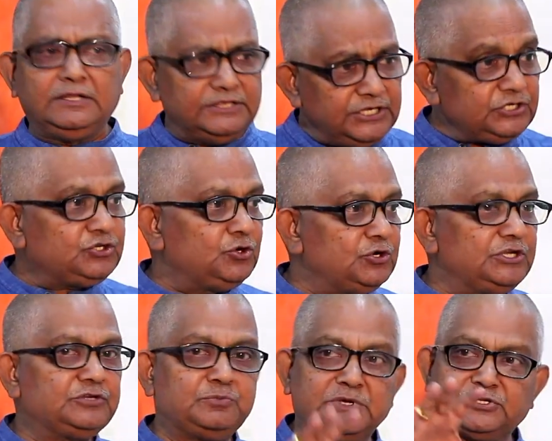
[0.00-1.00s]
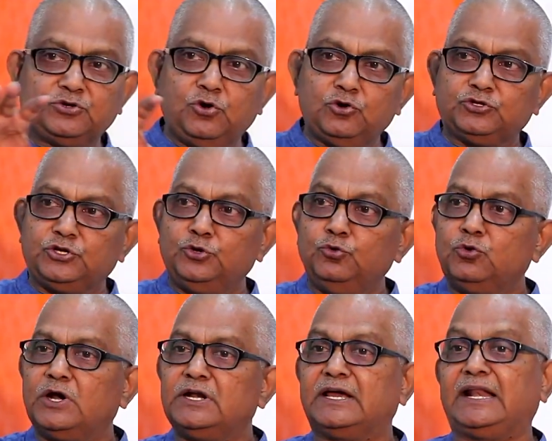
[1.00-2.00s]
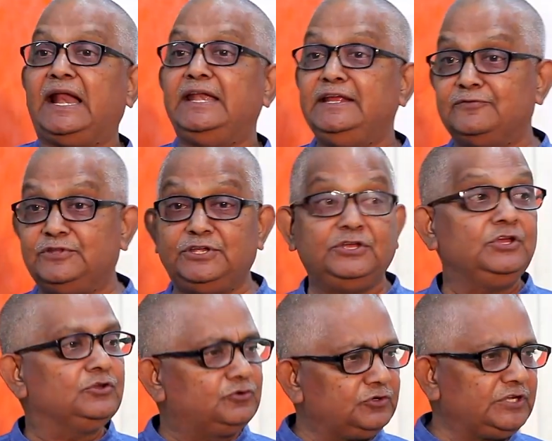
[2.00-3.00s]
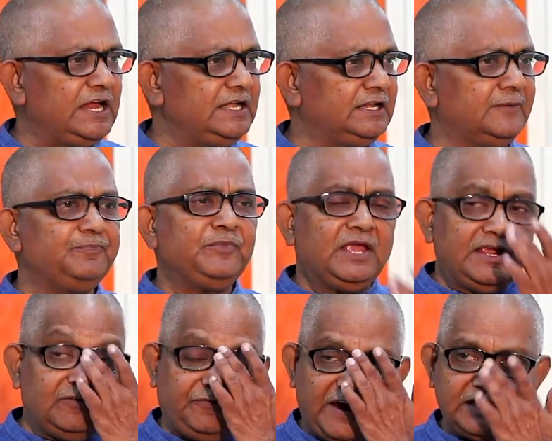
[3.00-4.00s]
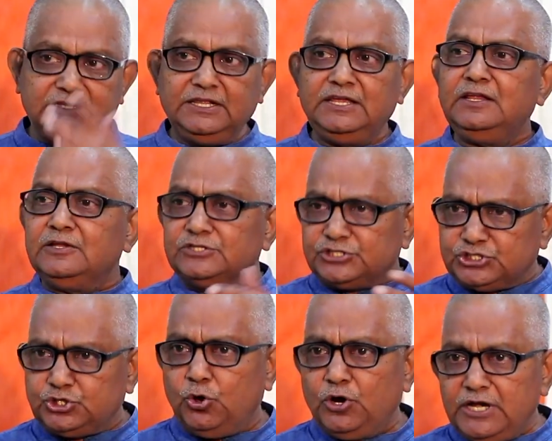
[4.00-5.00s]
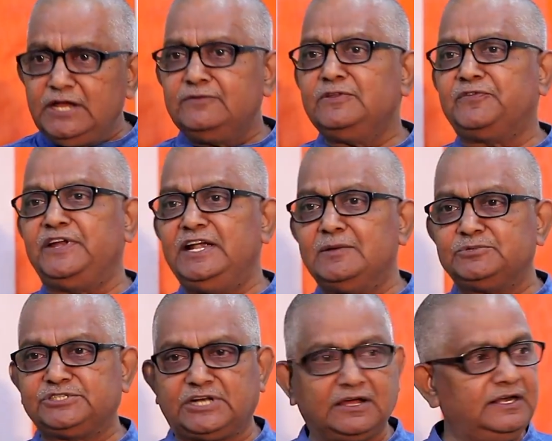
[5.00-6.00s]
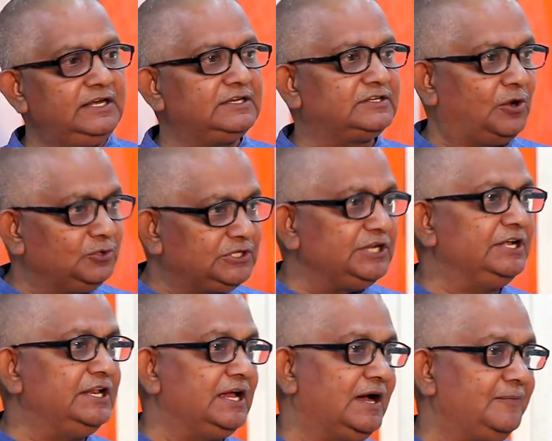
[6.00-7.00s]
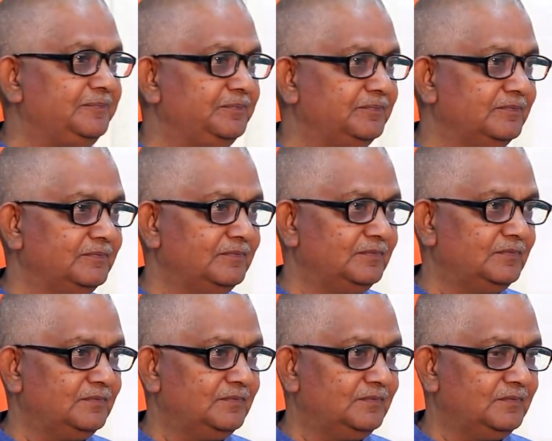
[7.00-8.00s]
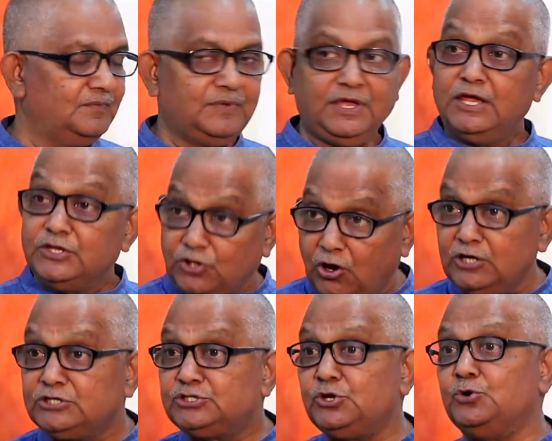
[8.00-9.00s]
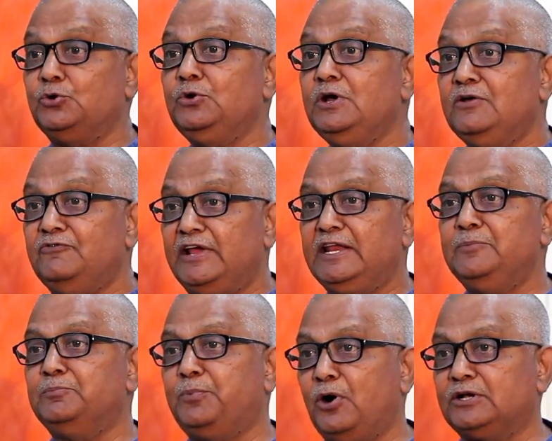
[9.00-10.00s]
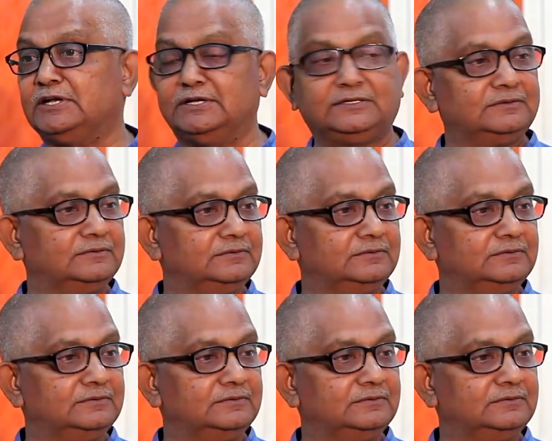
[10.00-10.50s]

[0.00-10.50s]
these stories must go to the nook and cranny of the society. In fact, the story of the freedom struggle in South India is also very important.